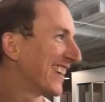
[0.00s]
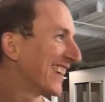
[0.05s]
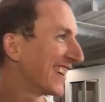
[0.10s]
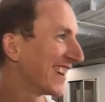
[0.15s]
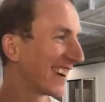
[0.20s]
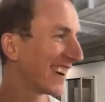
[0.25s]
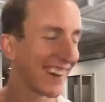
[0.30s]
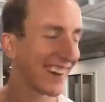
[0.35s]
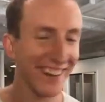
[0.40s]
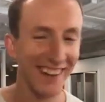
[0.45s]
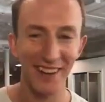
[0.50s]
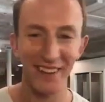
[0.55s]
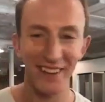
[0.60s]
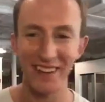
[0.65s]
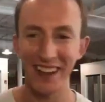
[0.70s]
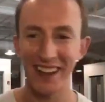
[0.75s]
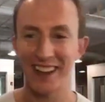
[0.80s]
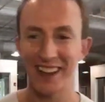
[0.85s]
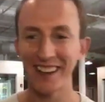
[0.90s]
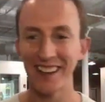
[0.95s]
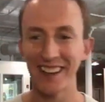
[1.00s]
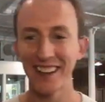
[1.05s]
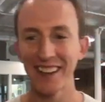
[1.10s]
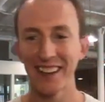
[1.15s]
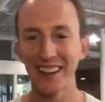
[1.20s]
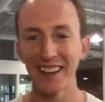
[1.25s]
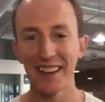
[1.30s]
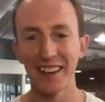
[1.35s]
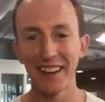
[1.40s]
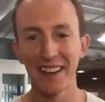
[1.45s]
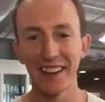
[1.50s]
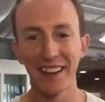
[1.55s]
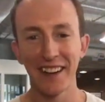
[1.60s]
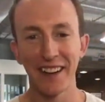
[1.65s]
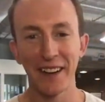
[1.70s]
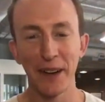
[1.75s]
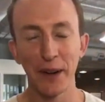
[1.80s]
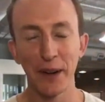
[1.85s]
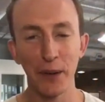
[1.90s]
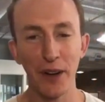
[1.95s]
oh man.
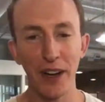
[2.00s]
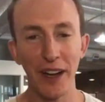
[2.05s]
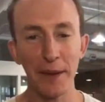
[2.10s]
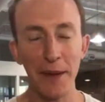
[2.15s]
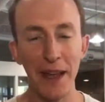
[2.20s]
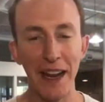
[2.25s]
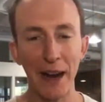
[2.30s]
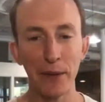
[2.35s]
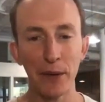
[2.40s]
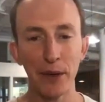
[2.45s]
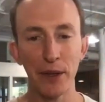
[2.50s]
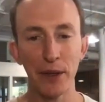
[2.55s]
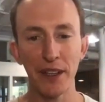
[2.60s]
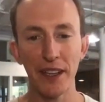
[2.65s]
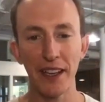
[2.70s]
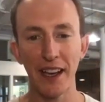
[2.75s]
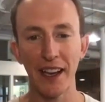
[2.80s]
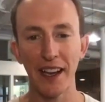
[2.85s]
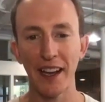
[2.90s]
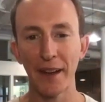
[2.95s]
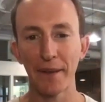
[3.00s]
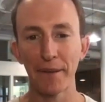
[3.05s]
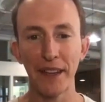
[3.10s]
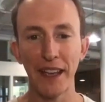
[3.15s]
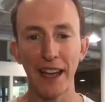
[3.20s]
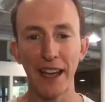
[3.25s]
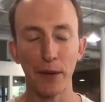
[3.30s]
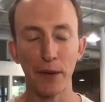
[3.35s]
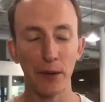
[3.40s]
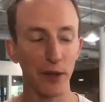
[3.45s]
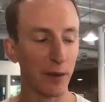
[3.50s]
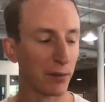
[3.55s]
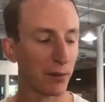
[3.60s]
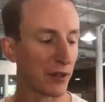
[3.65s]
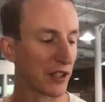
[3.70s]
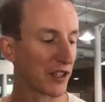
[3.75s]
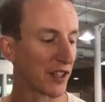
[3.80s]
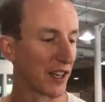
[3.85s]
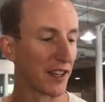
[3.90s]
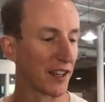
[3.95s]
Well, I mean, I really, uh, yeah, I really
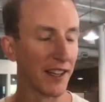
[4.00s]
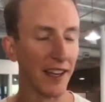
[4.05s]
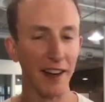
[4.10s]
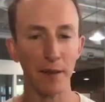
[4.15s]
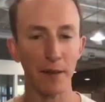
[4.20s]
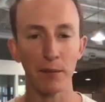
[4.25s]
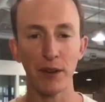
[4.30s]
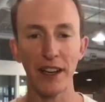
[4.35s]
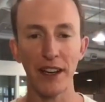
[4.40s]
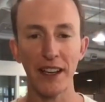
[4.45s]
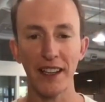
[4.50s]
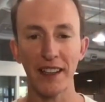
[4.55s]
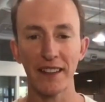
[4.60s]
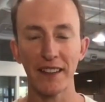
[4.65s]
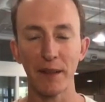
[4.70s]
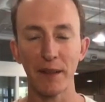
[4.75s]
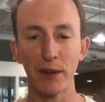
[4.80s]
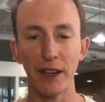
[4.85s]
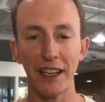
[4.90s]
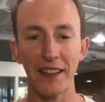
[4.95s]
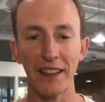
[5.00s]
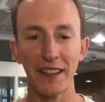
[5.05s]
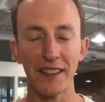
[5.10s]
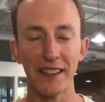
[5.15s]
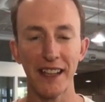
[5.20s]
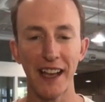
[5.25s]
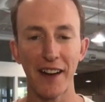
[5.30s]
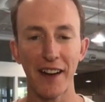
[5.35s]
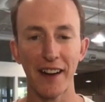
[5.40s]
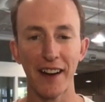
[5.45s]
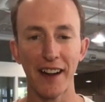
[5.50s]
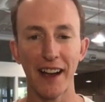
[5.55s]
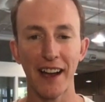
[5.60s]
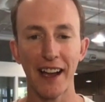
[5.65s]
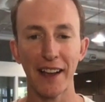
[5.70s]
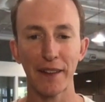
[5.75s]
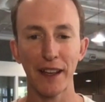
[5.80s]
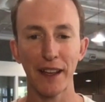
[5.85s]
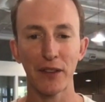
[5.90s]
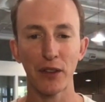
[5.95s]
appreciate you kind of breaking breaking this down at a high
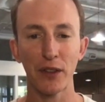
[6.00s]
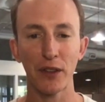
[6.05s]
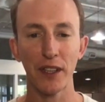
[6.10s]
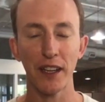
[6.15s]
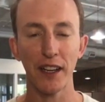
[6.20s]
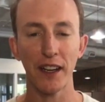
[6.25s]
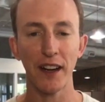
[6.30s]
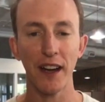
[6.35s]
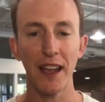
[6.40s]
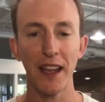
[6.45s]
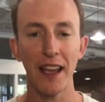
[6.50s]
level here.